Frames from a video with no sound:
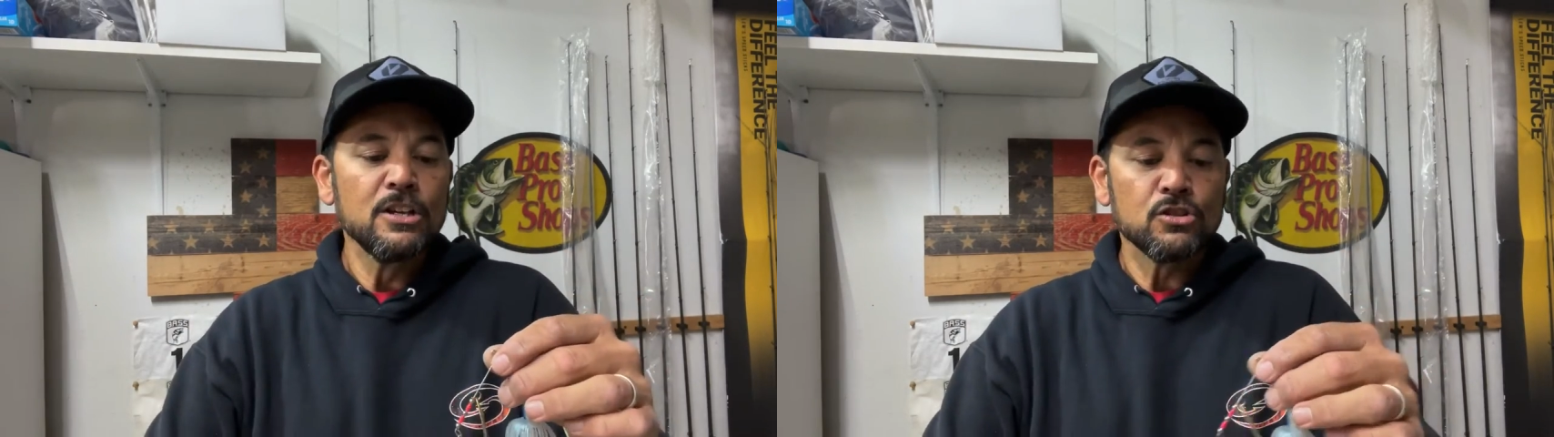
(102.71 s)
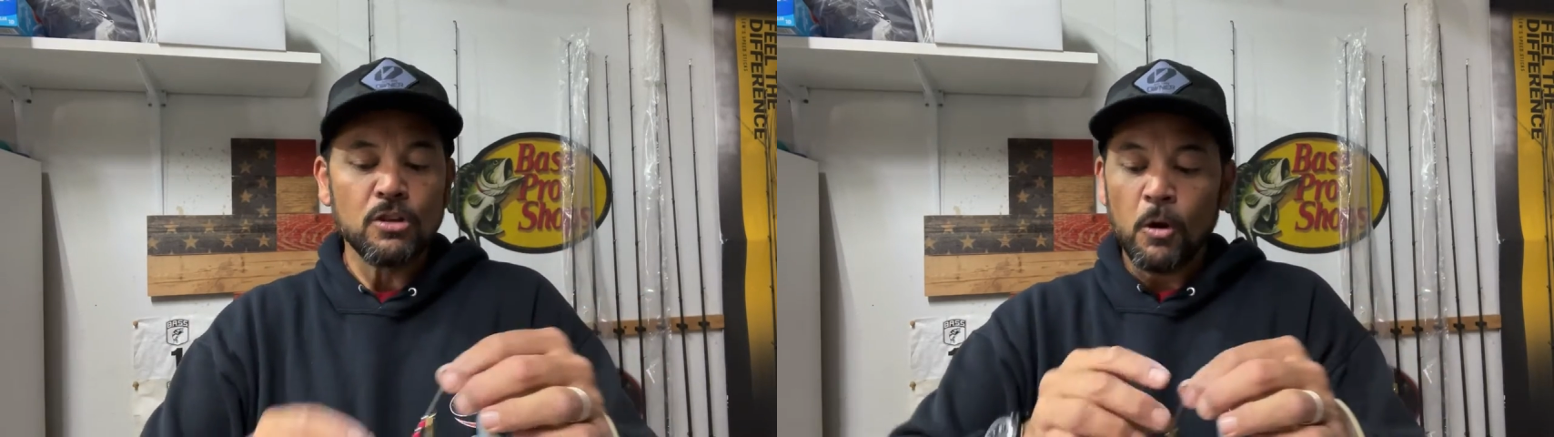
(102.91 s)

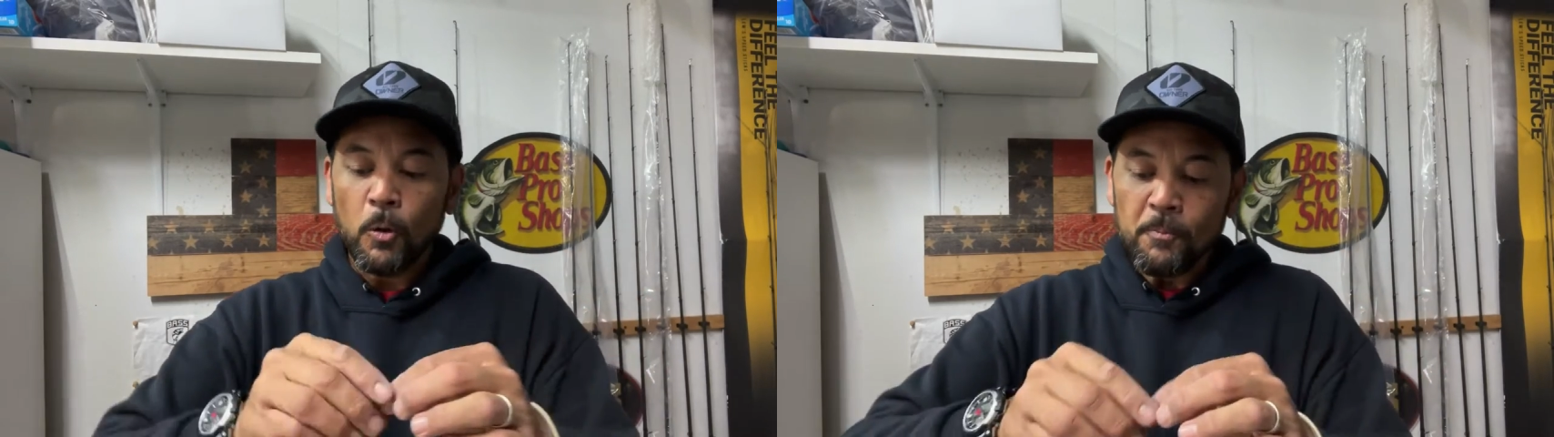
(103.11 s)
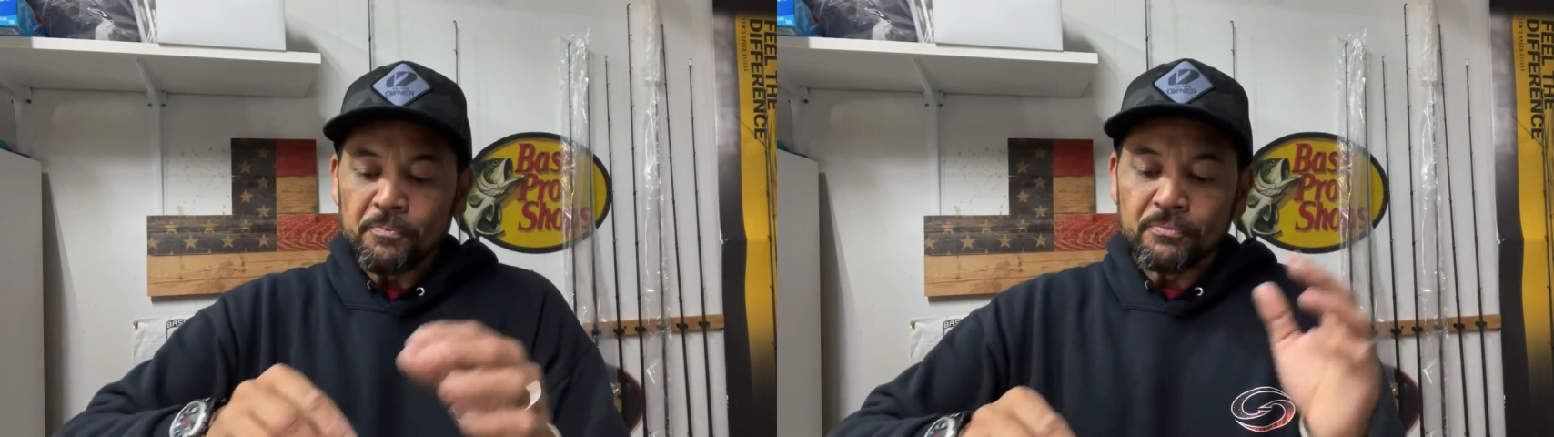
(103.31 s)

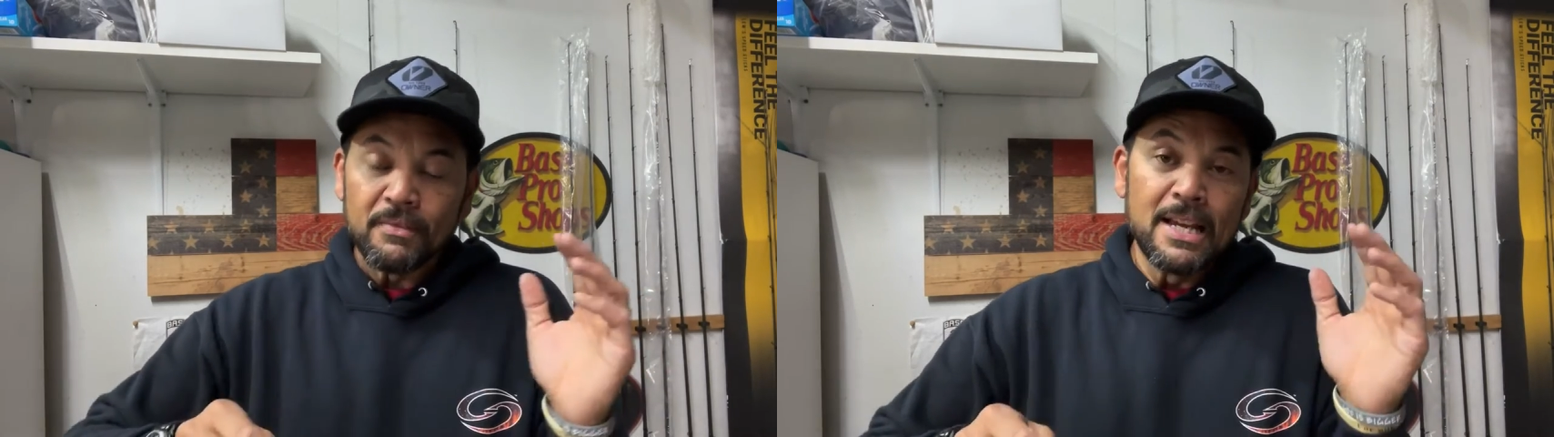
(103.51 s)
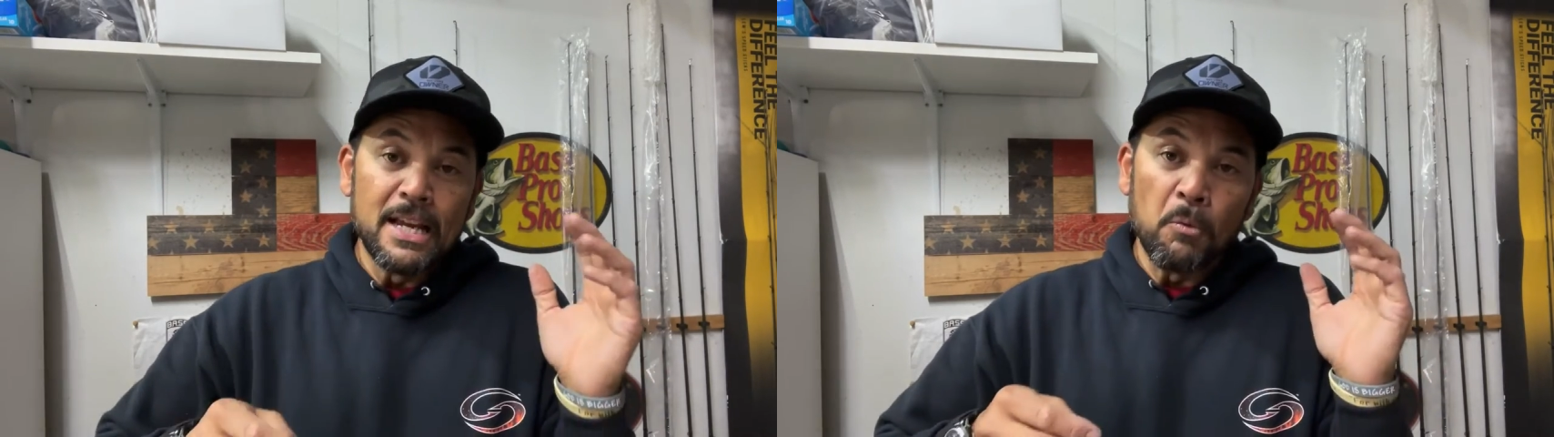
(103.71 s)
So
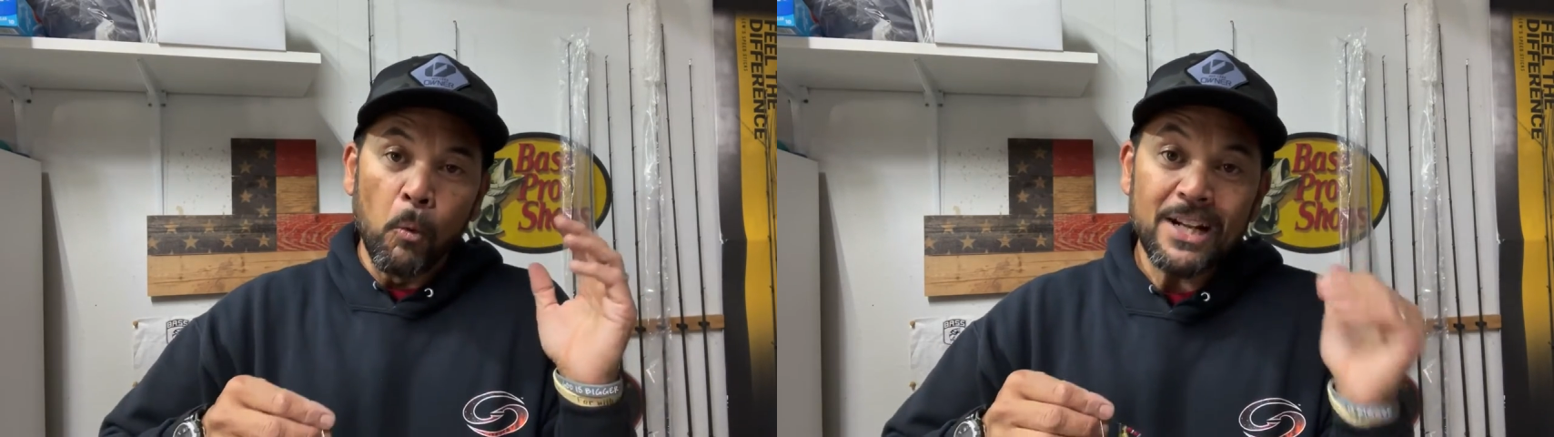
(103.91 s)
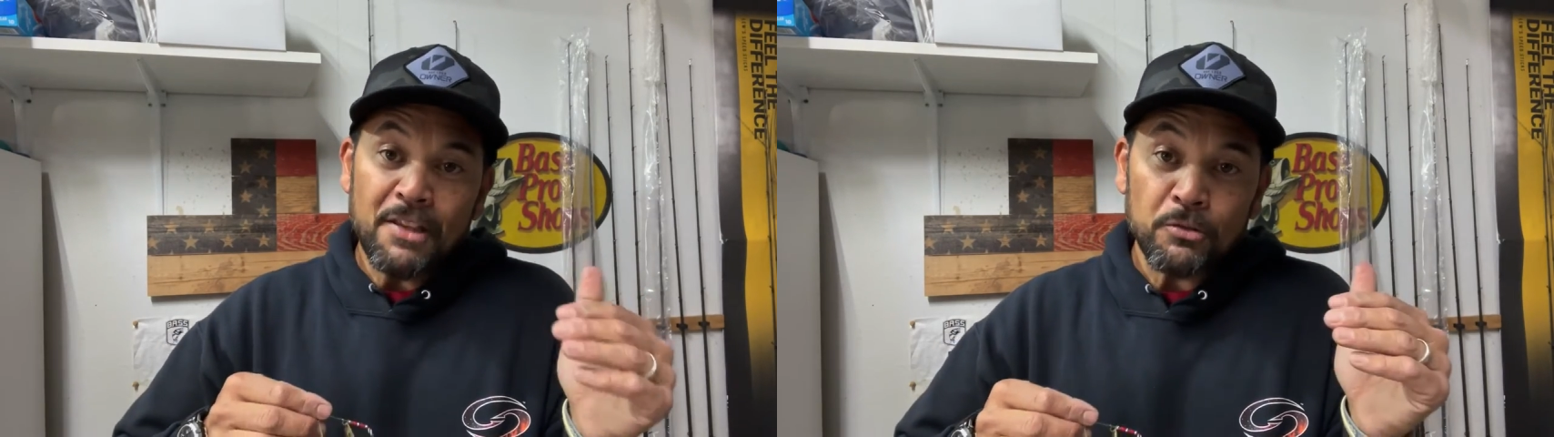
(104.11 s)

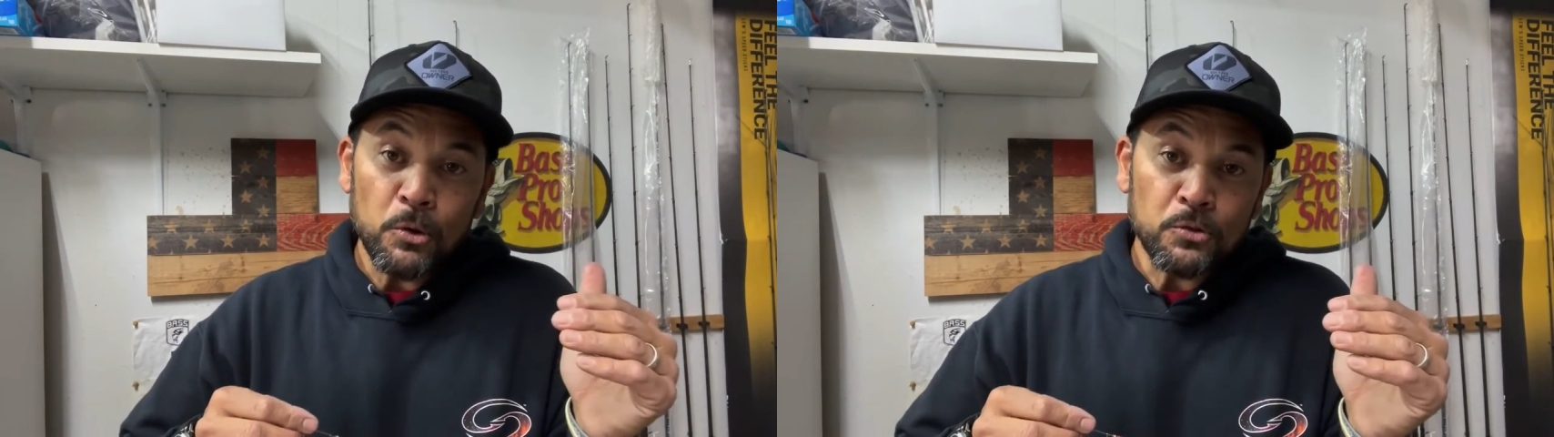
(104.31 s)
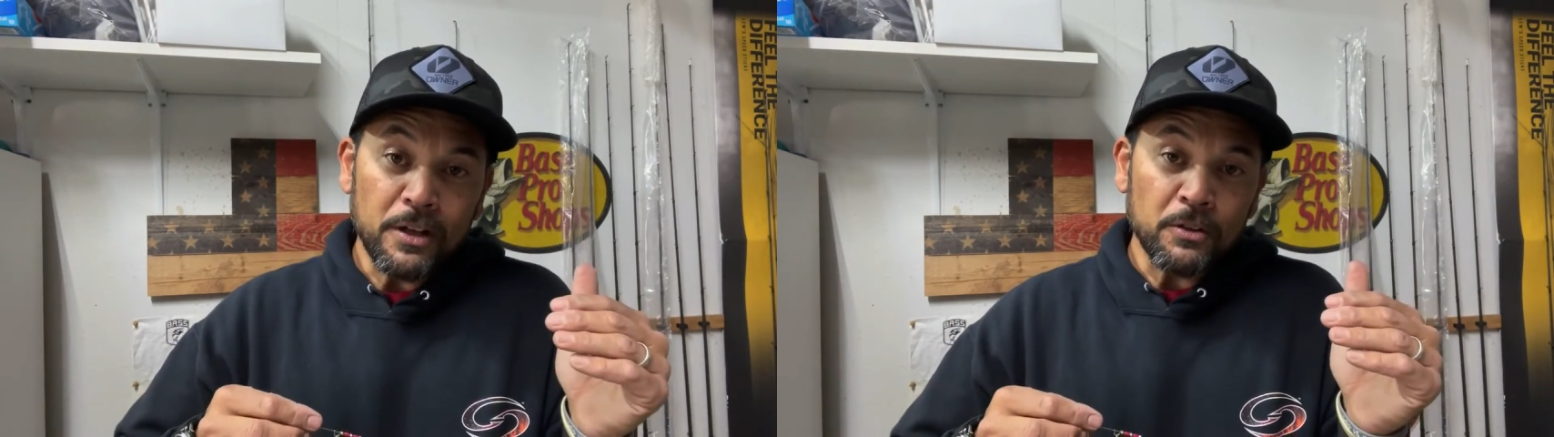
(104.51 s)
when I throw
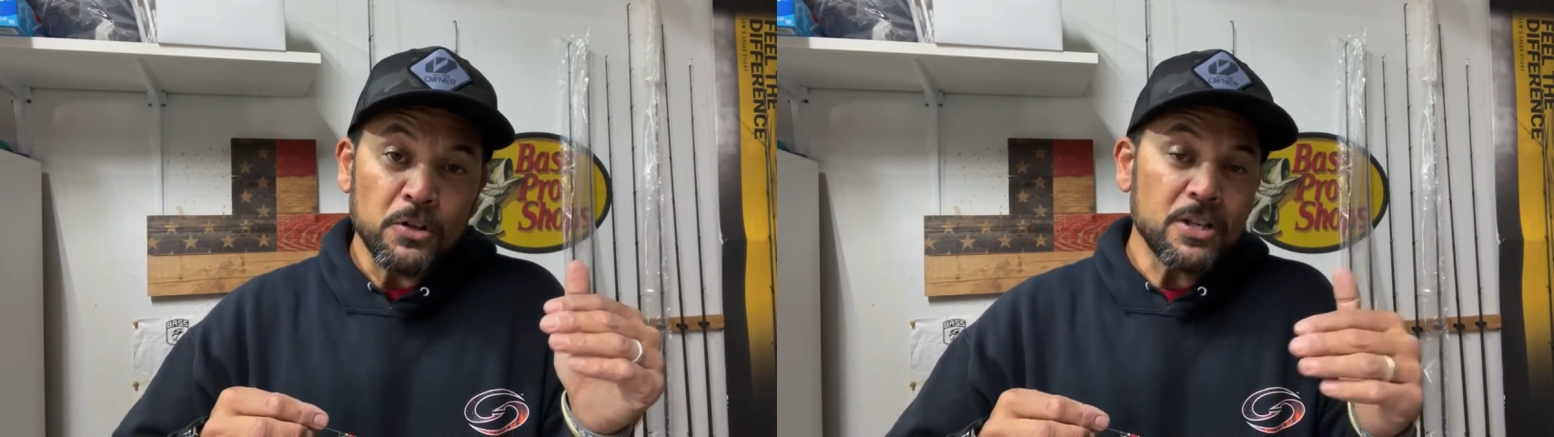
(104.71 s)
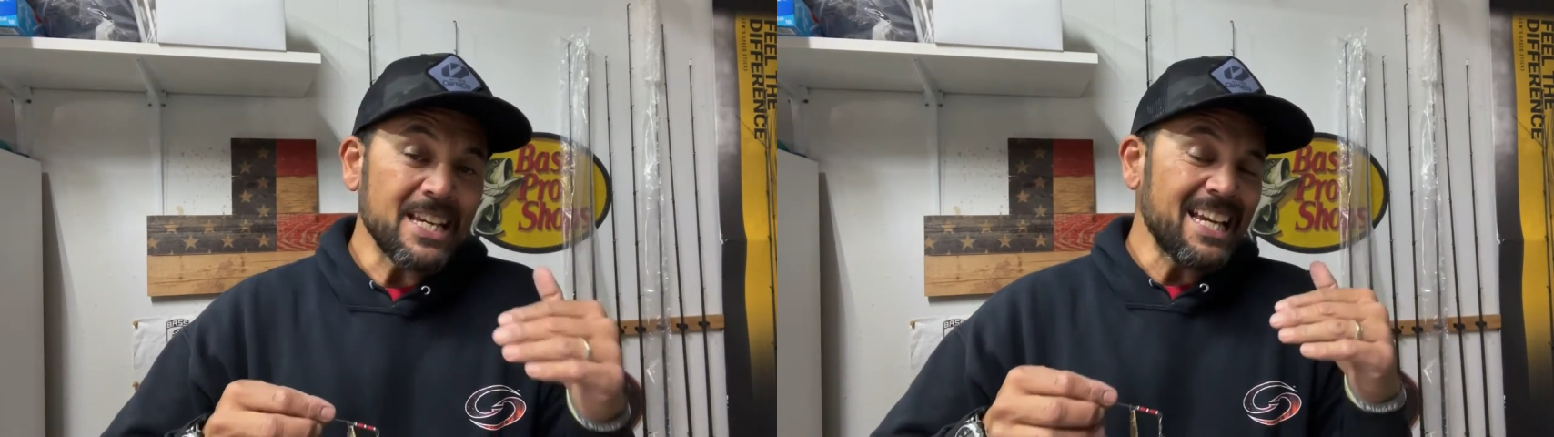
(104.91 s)
a trailer hook